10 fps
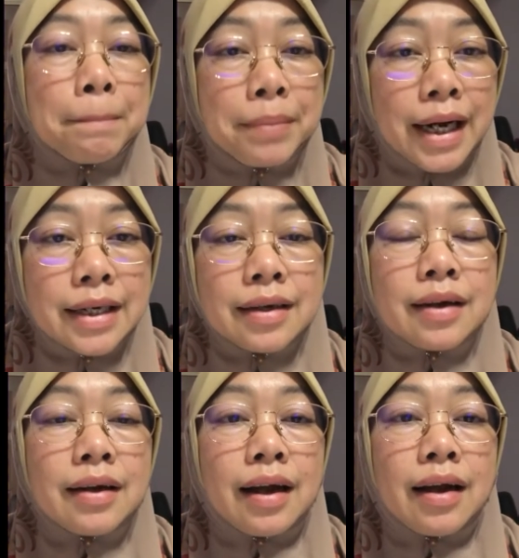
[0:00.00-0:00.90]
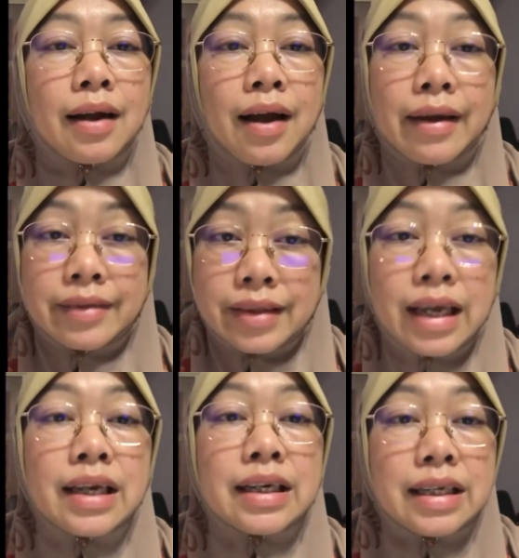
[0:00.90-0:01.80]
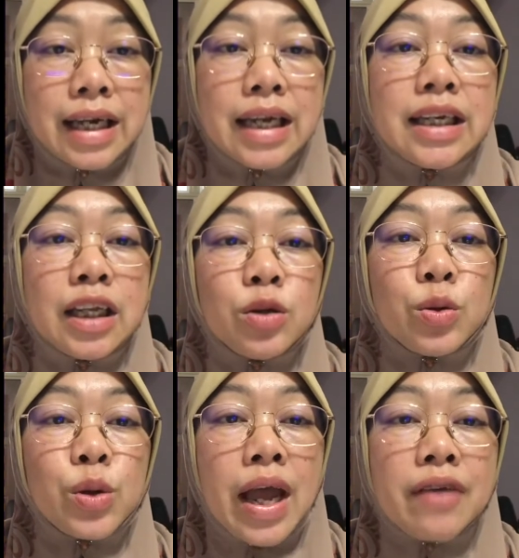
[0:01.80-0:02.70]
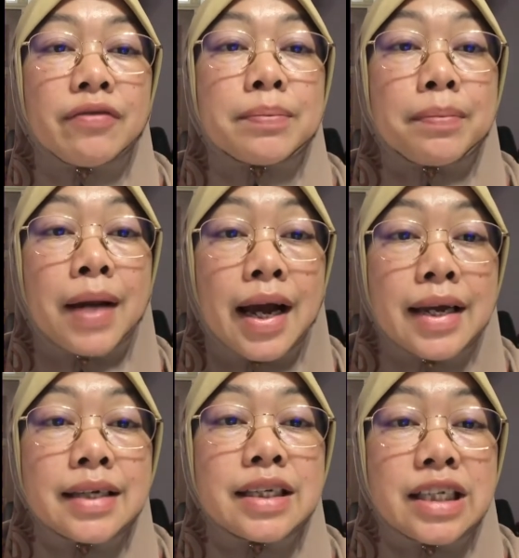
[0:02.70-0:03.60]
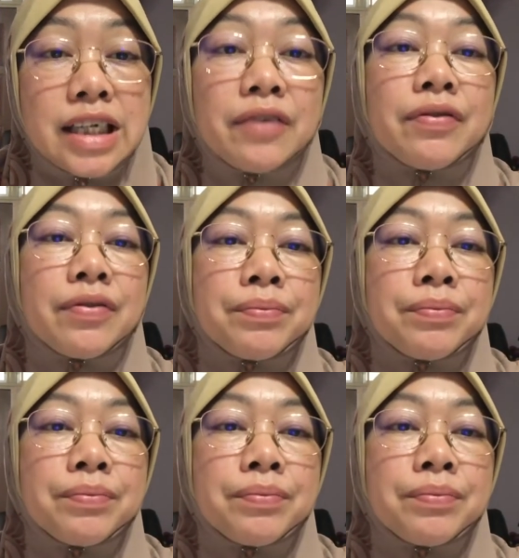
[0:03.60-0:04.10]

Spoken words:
But I think they need to have a mind shift,